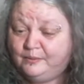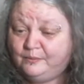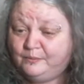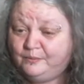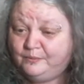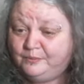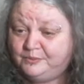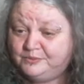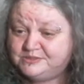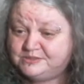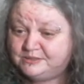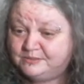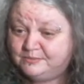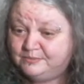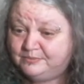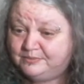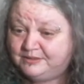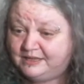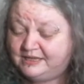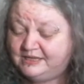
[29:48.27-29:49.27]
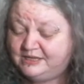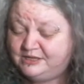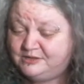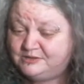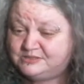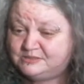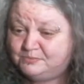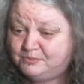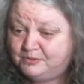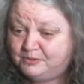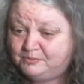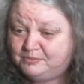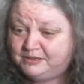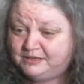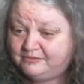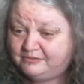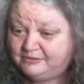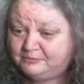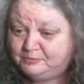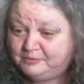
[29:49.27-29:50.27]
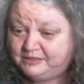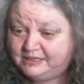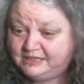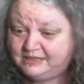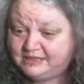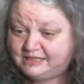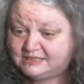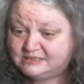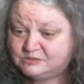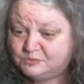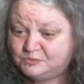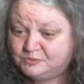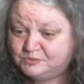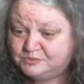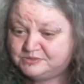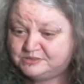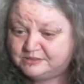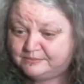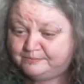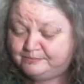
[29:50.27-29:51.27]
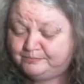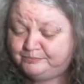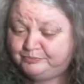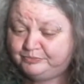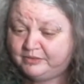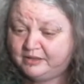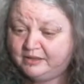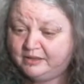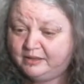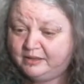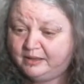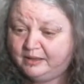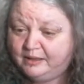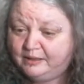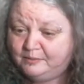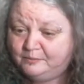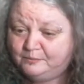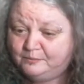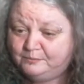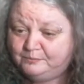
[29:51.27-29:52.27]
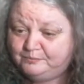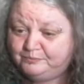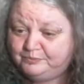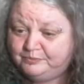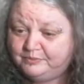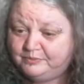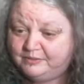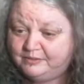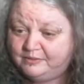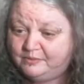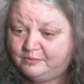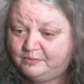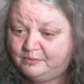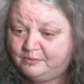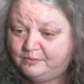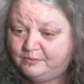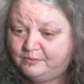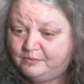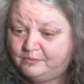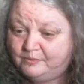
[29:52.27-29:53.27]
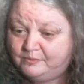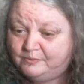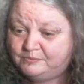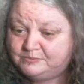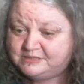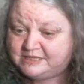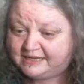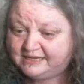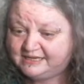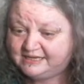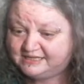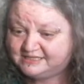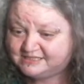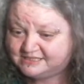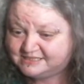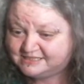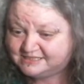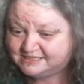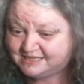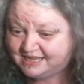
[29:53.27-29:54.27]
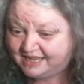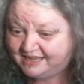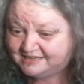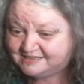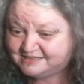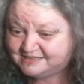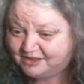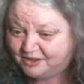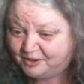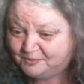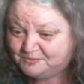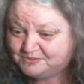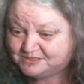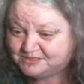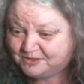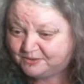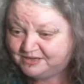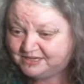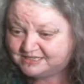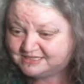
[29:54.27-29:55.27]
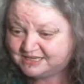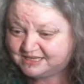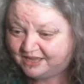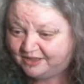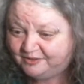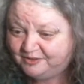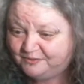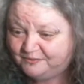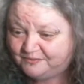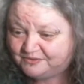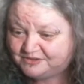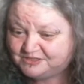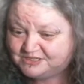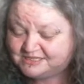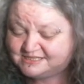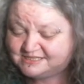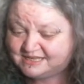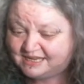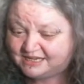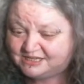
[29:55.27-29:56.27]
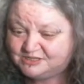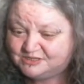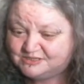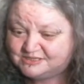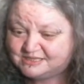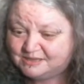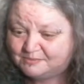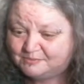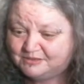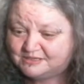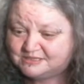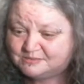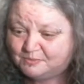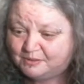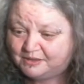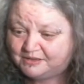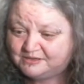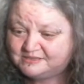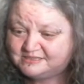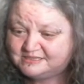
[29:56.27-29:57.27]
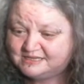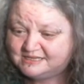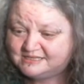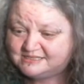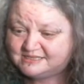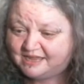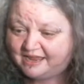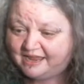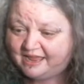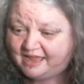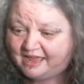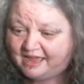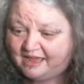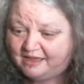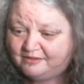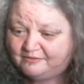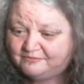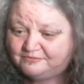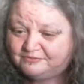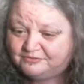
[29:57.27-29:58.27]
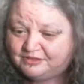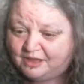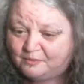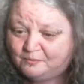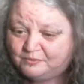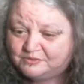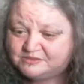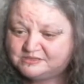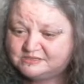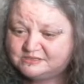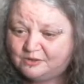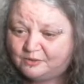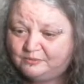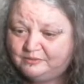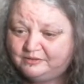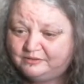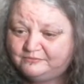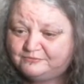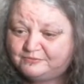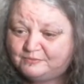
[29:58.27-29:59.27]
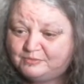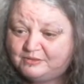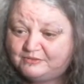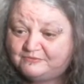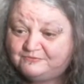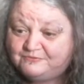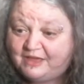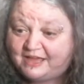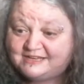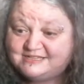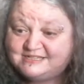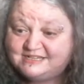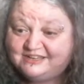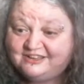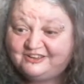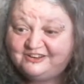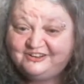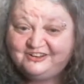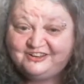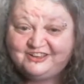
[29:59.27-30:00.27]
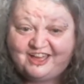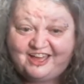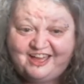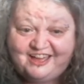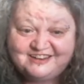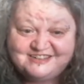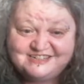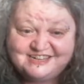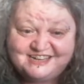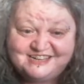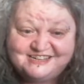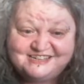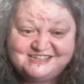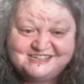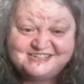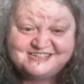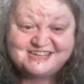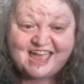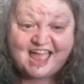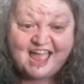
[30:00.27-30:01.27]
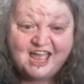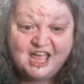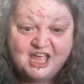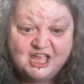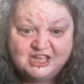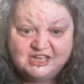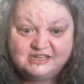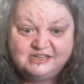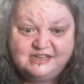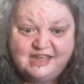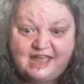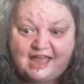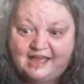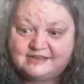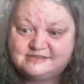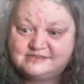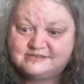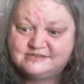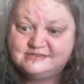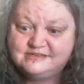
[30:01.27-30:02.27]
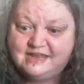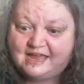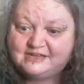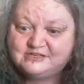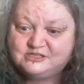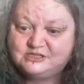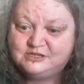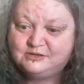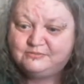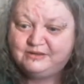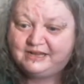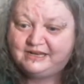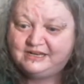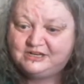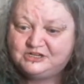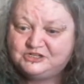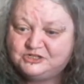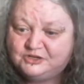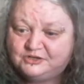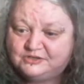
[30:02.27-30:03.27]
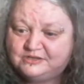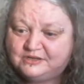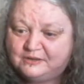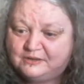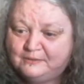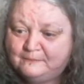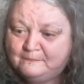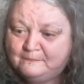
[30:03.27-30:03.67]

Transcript: Awesome. Thank you, Suburban Hillbilly. That's awesome. Danny just said, I was going to tell you I should send you some of the tomato seeds I have that were stolen from the Vatican Gardens. Yes, yes, you really should.